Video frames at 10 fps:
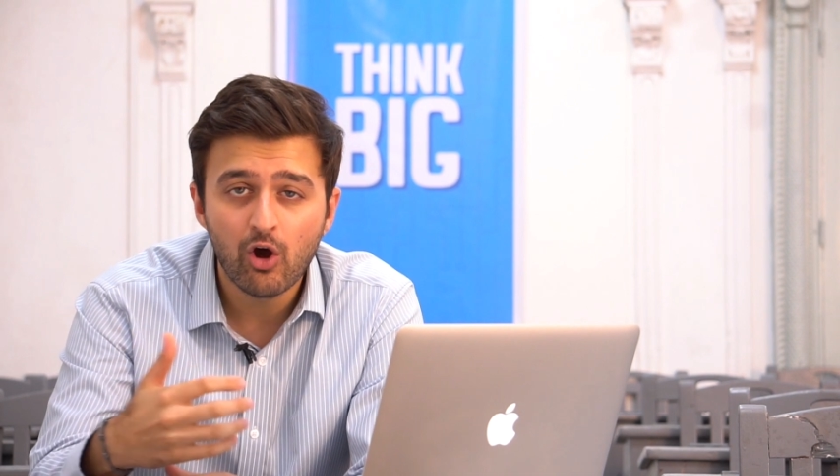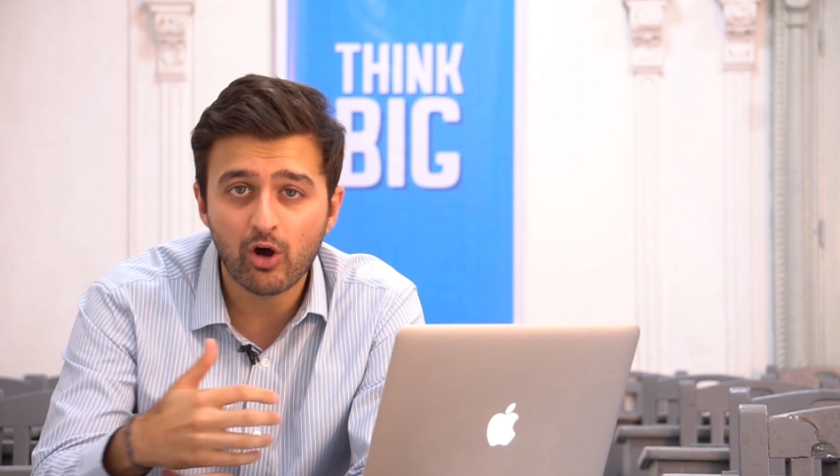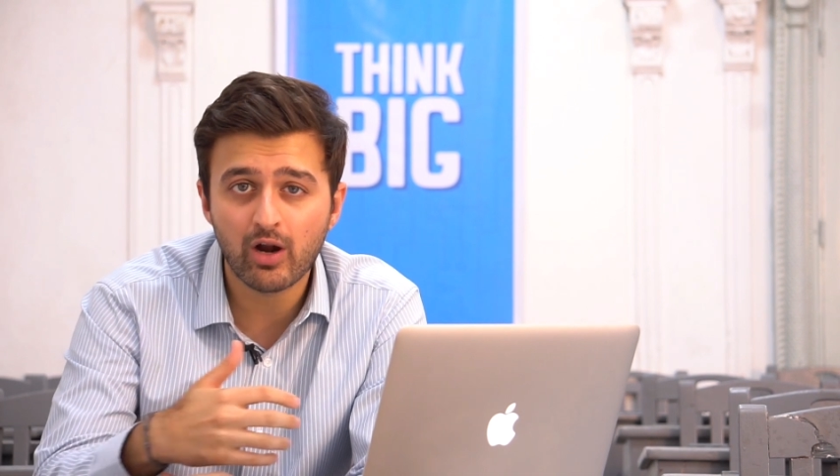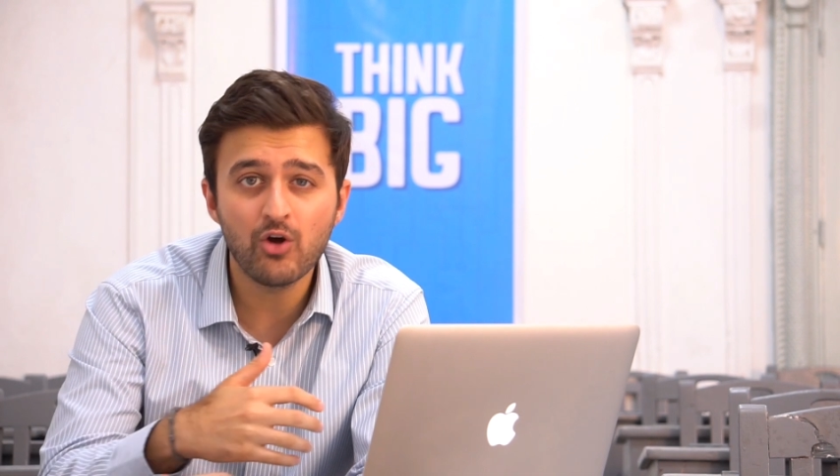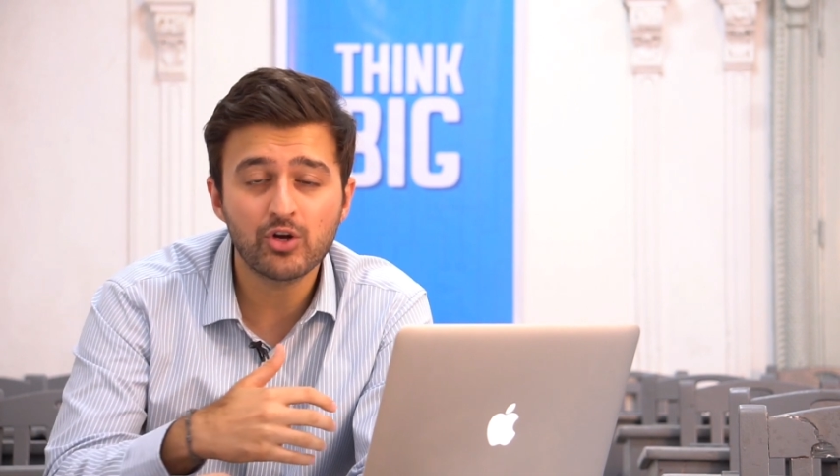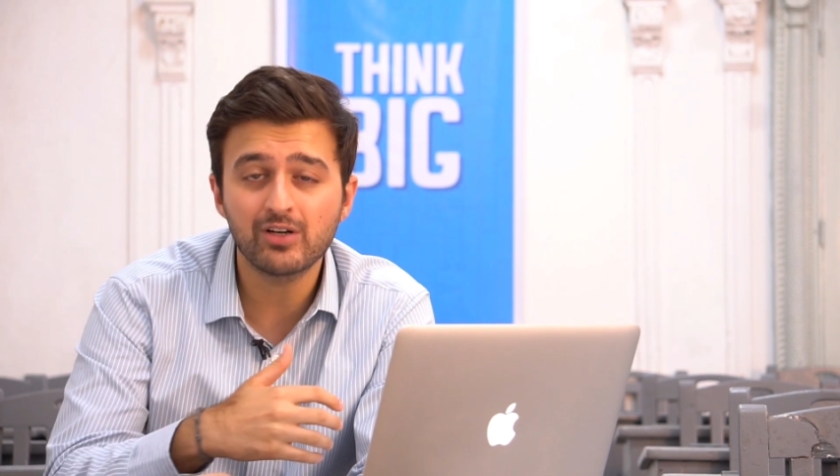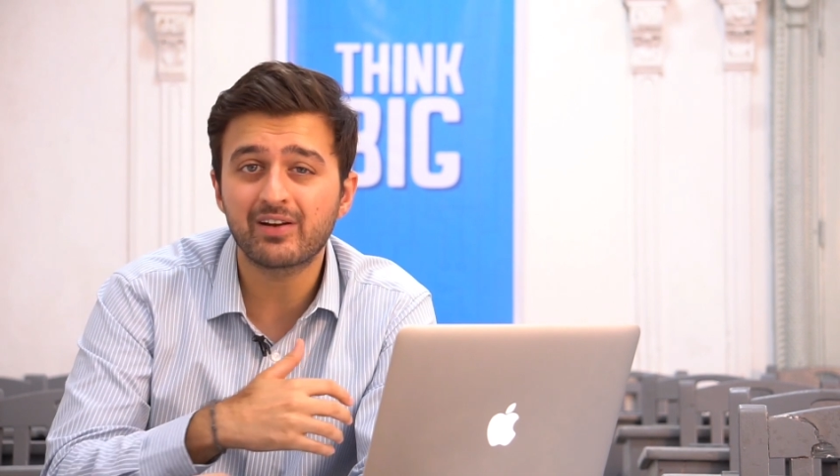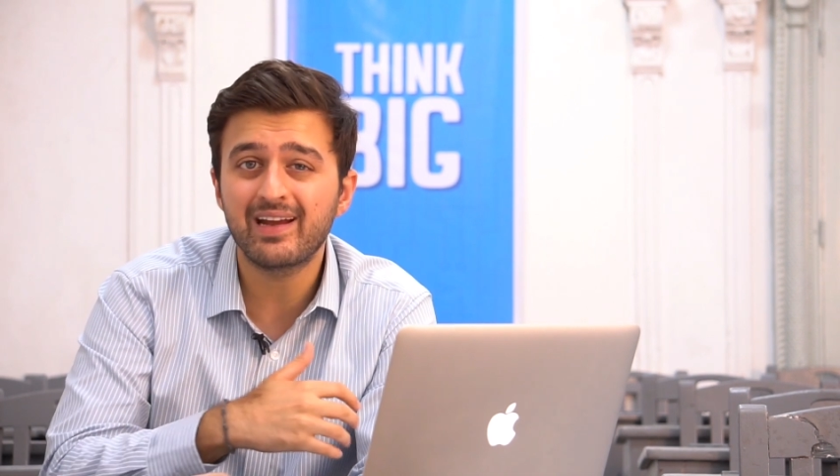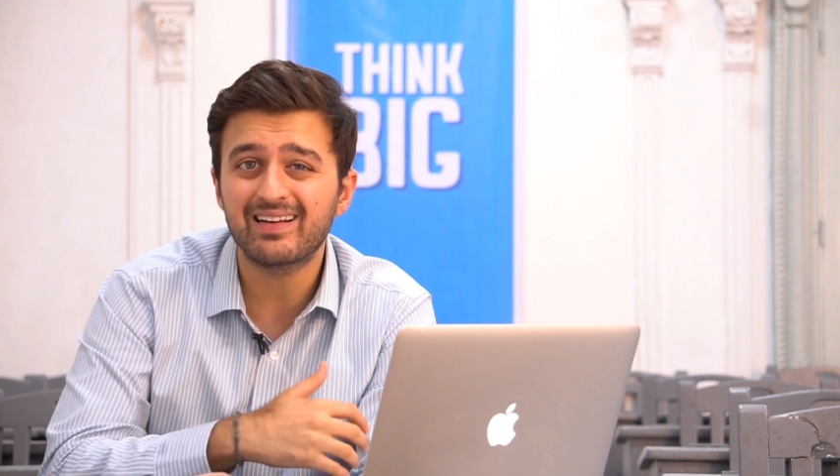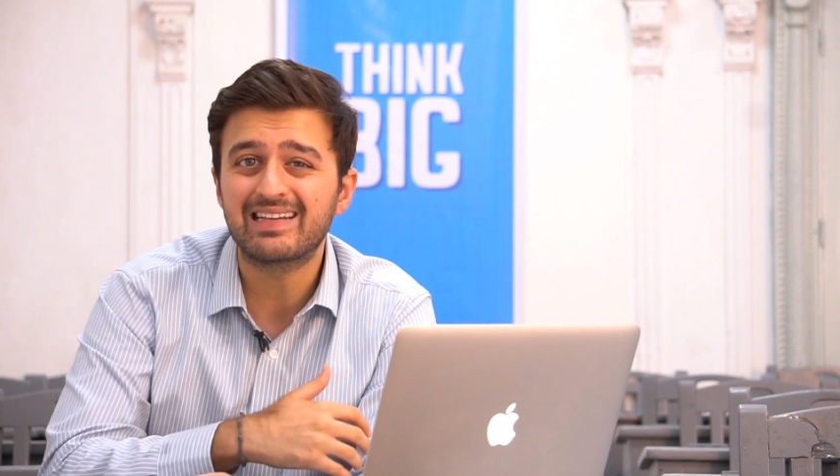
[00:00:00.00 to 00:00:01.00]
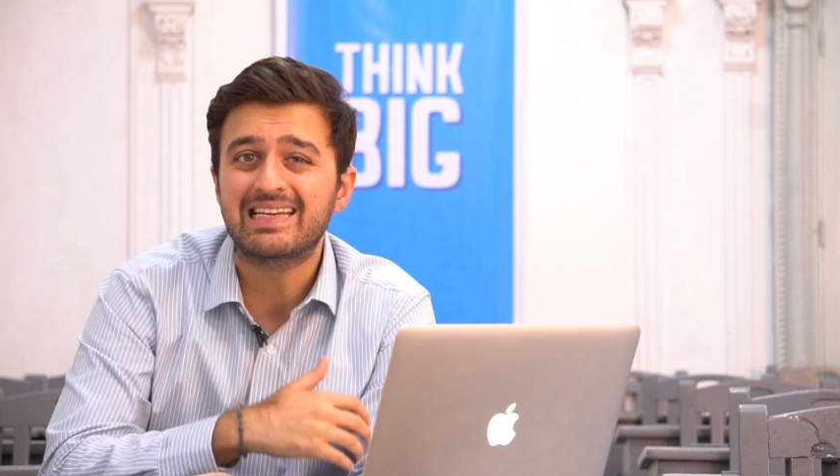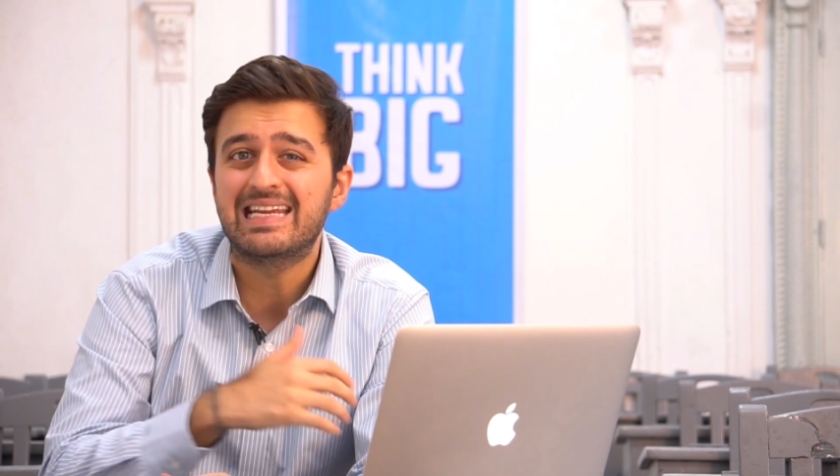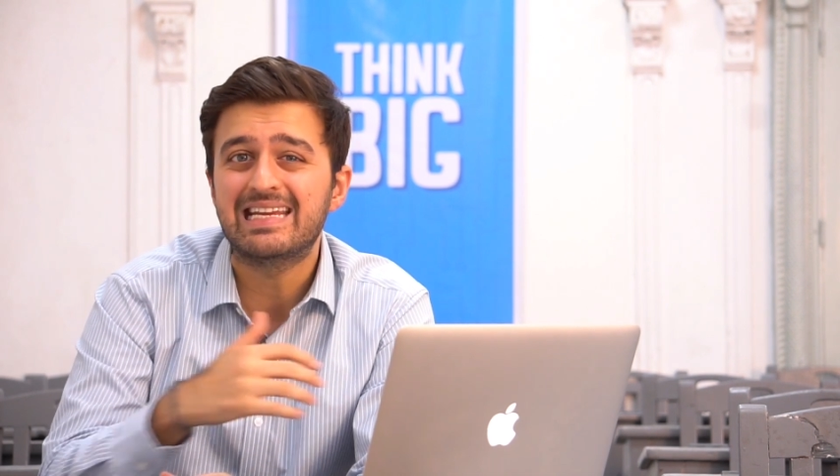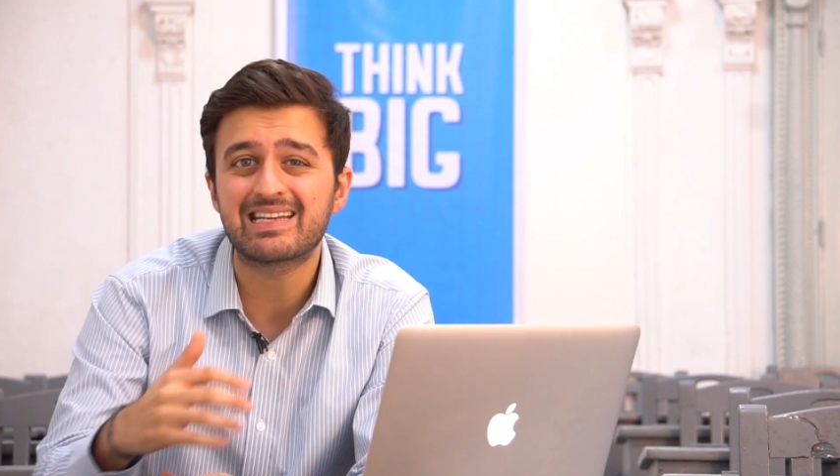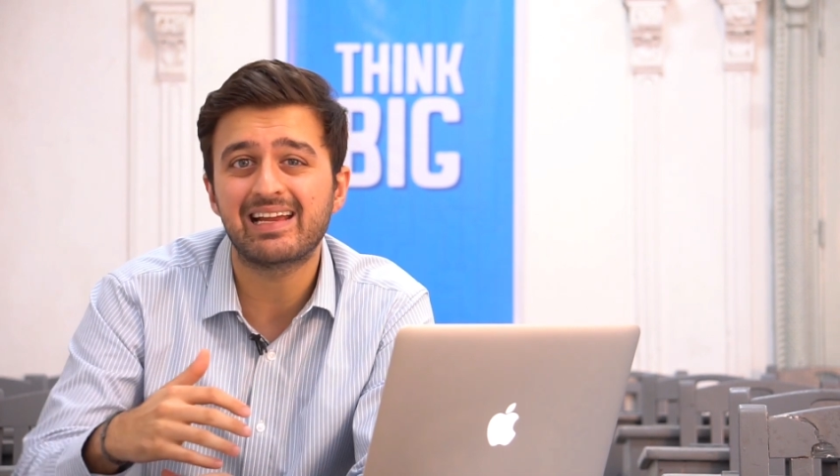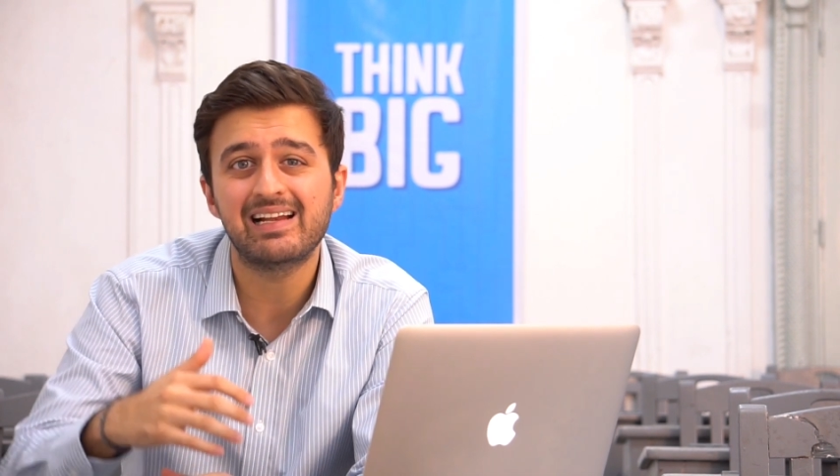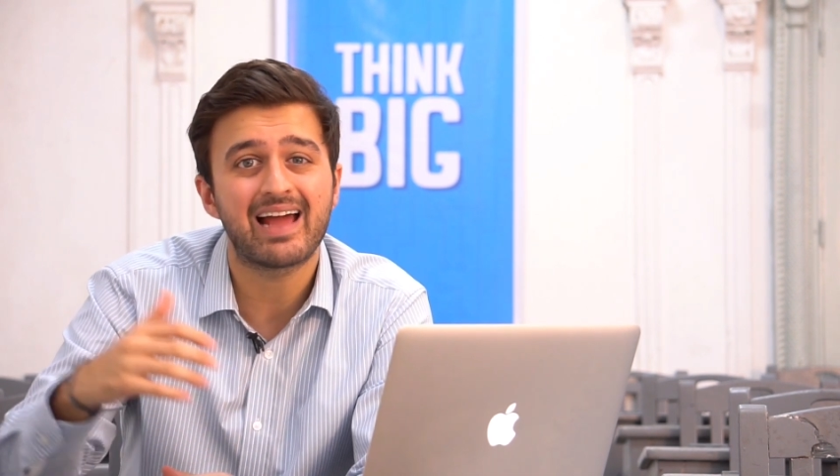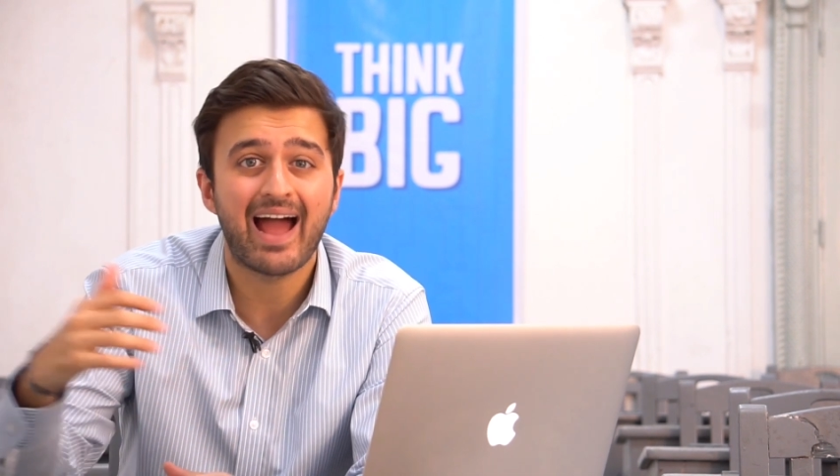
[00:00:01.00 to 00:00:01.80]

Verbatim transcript: or how you can create a detailed